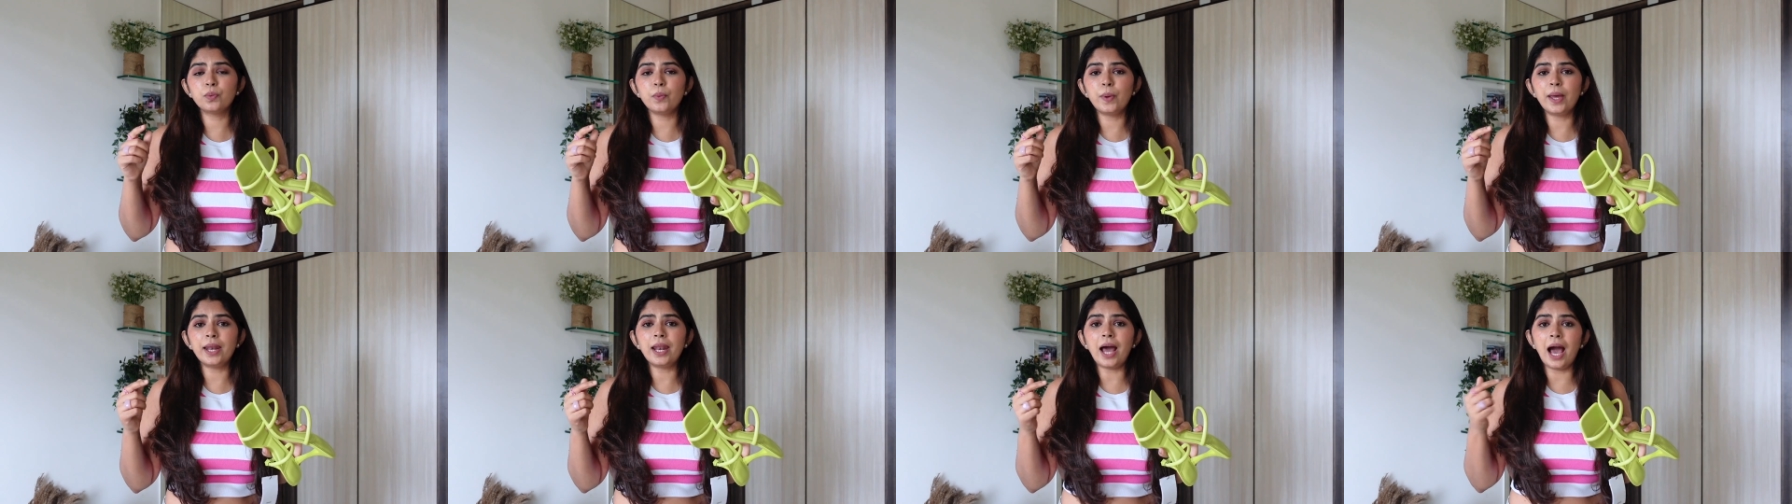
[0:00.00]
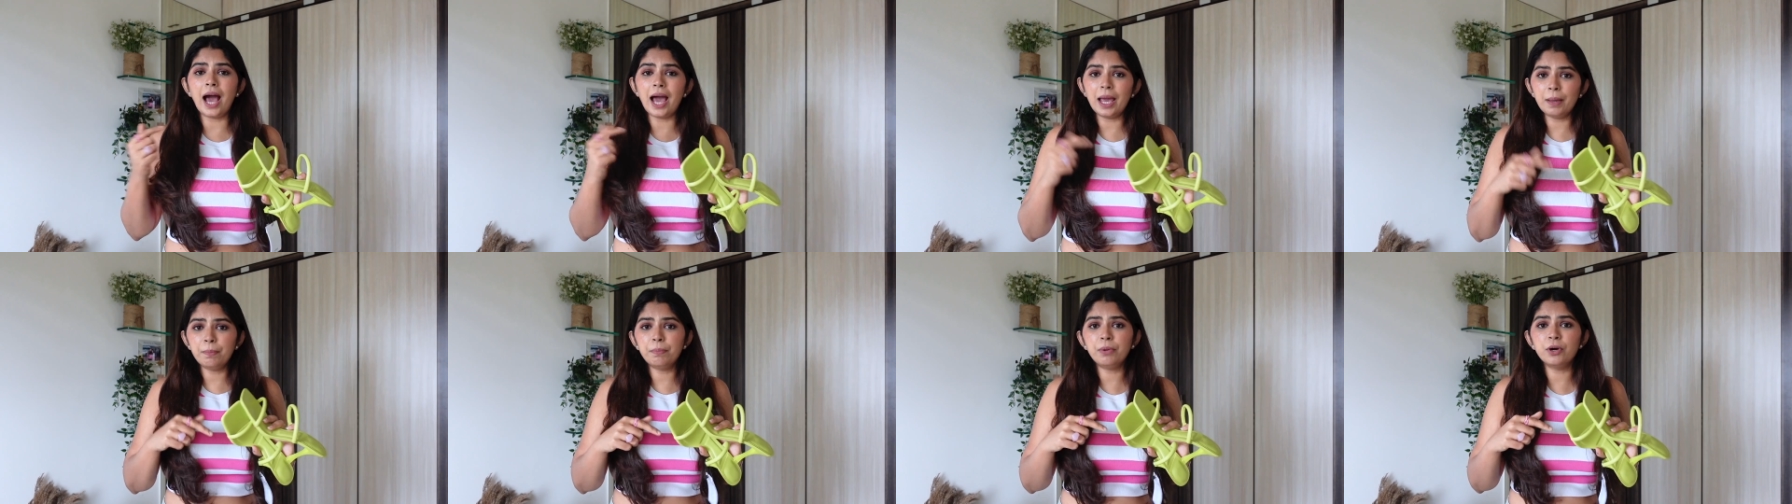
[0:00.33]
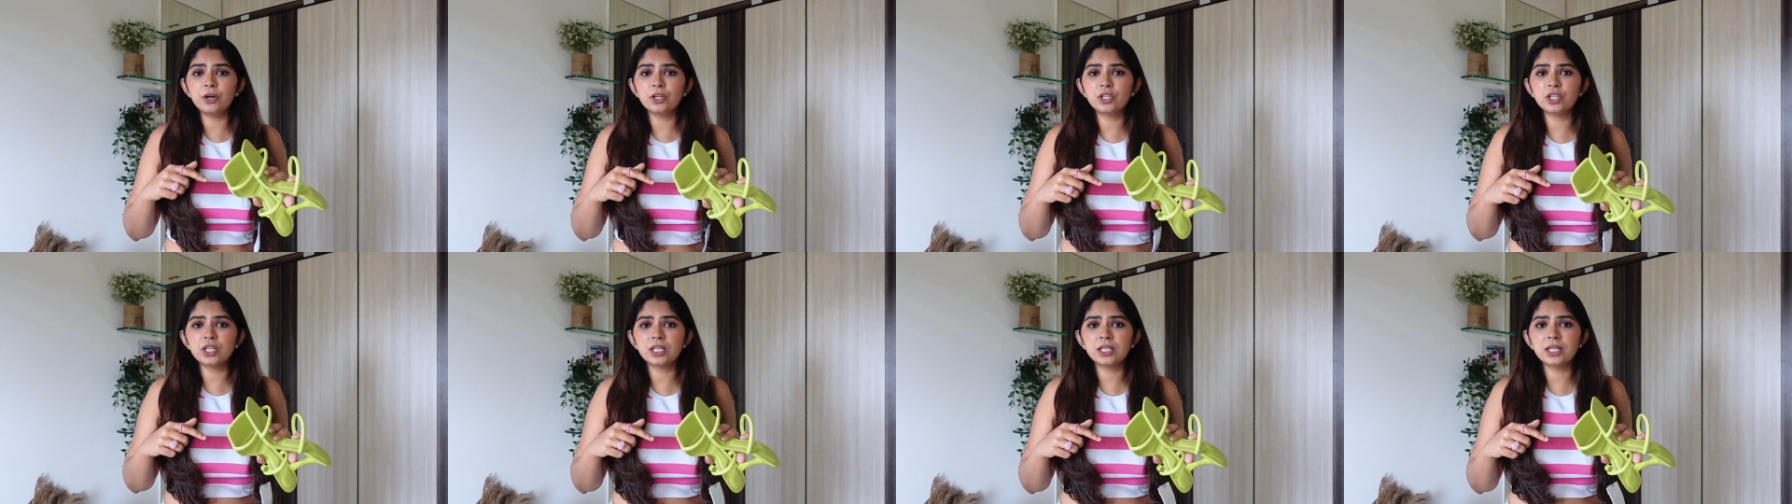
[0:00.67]
when I
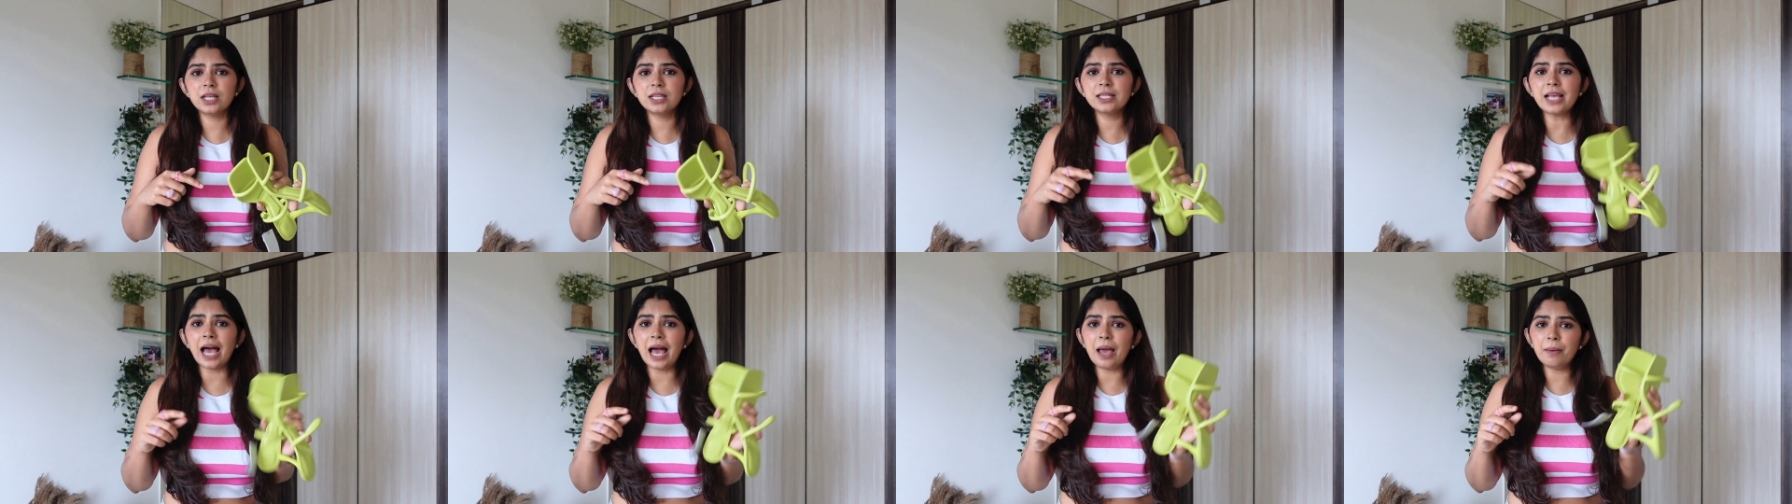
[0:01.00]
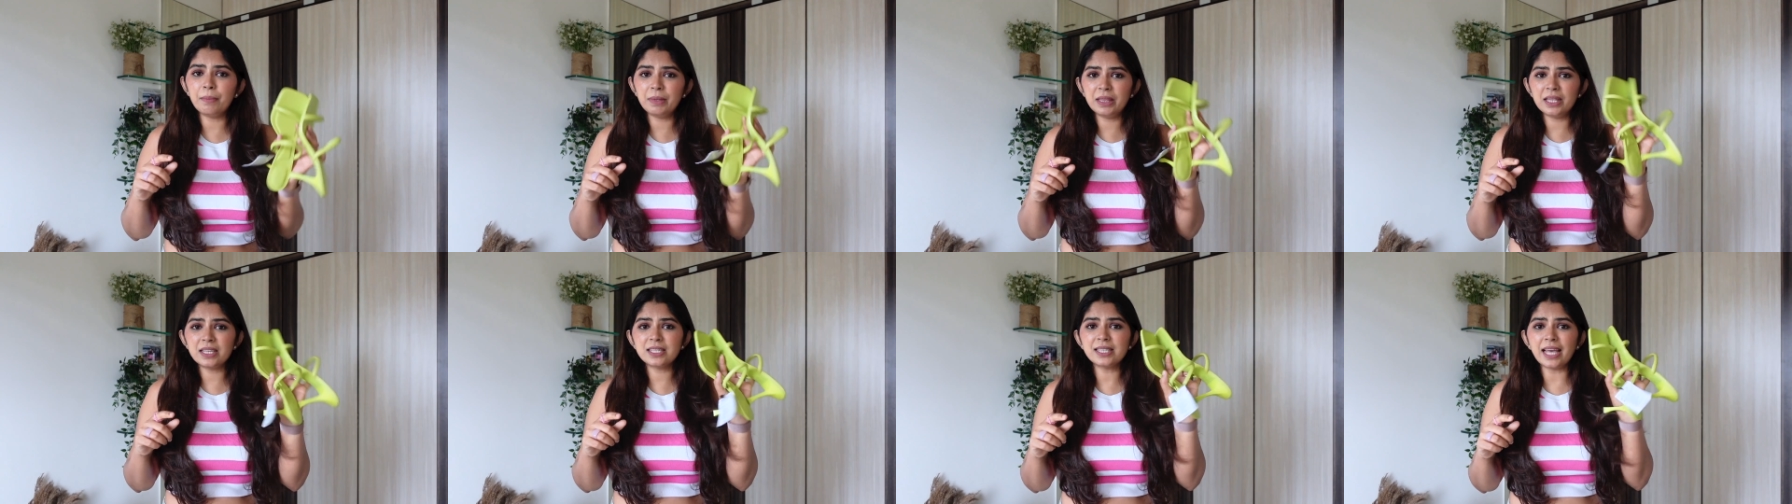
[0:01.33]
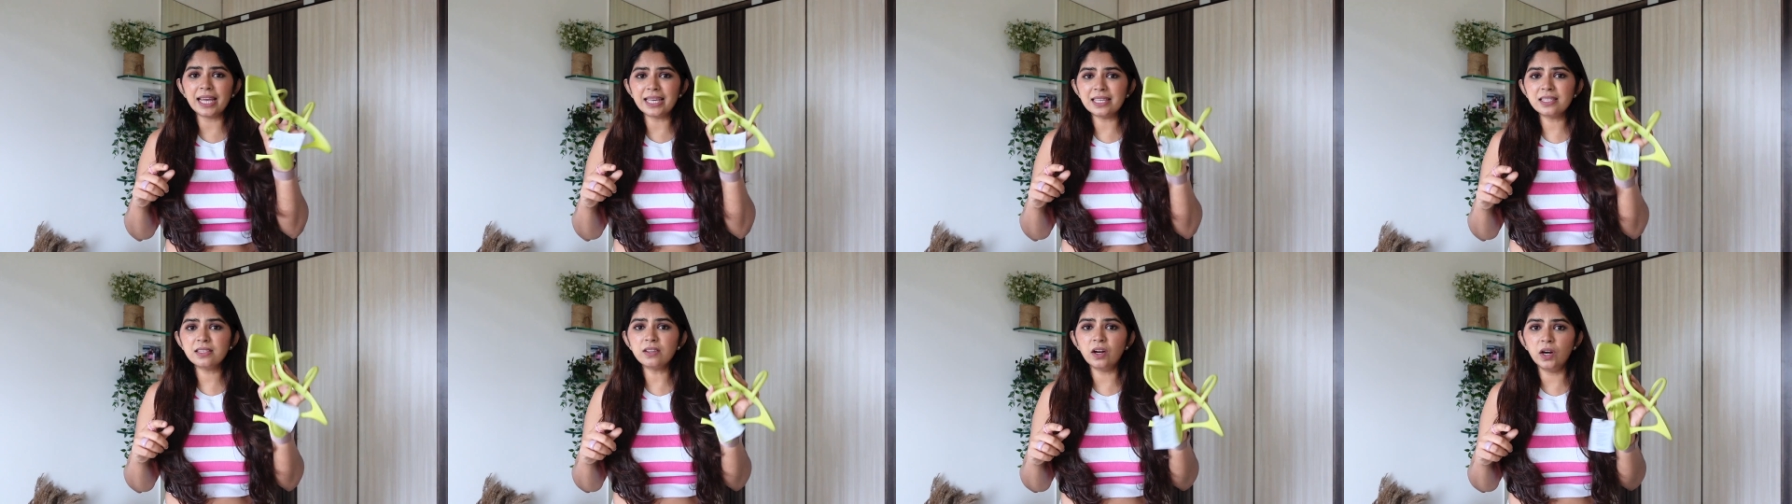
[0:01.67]
purchased this, I'm in the
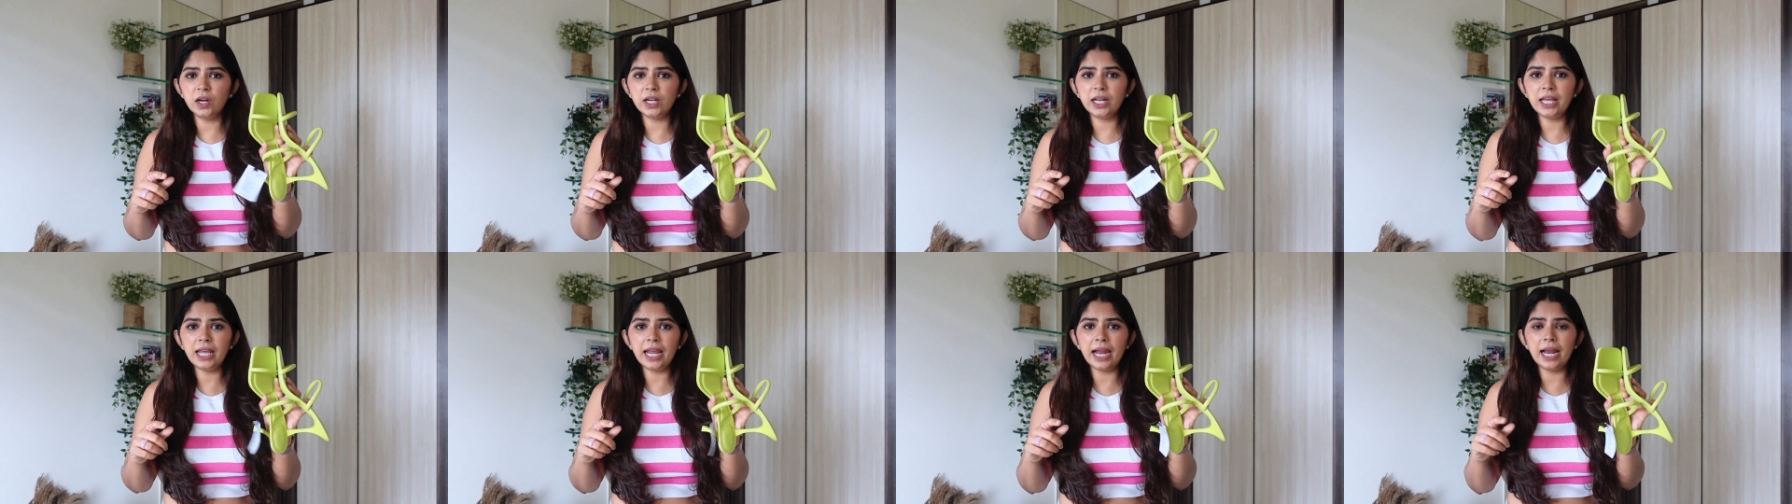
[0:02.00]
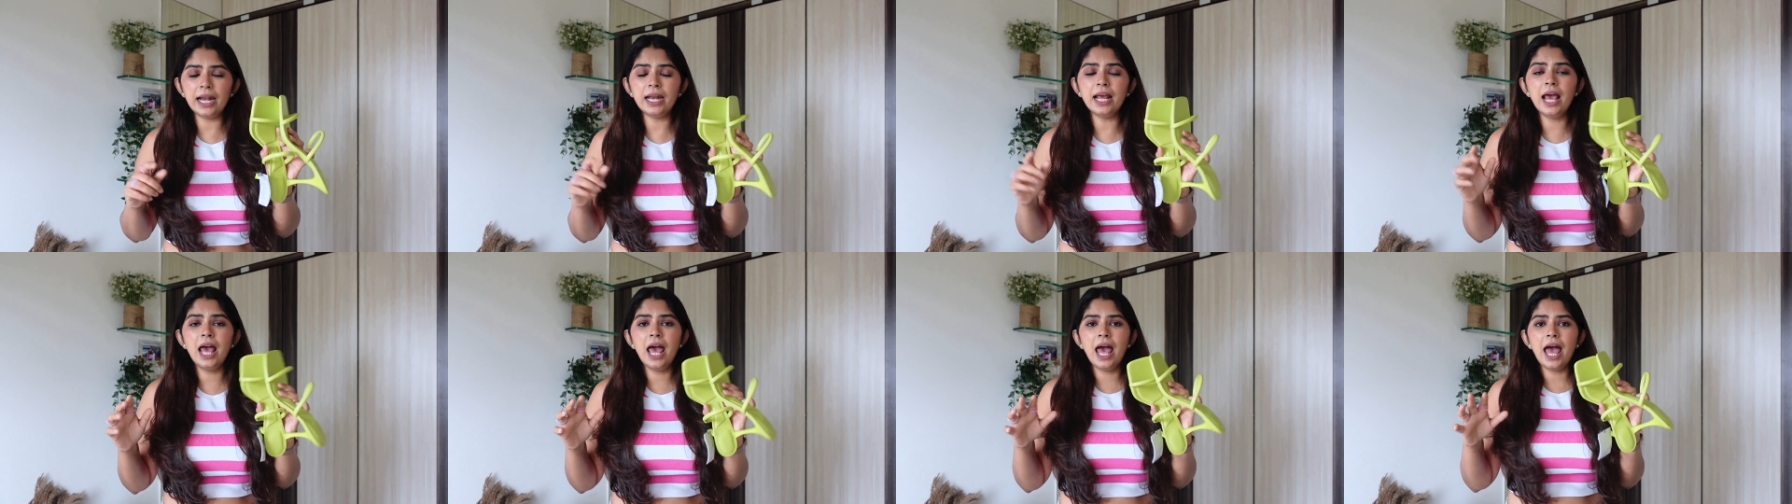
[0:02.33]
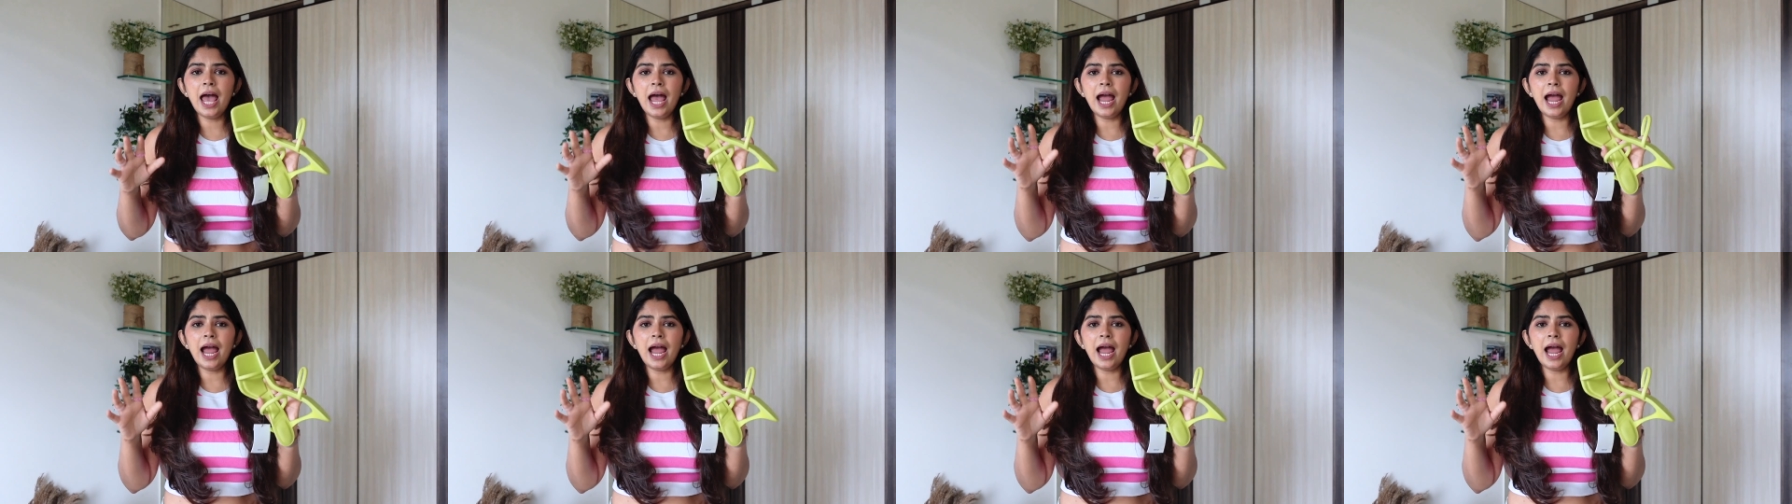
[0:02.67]
size 38,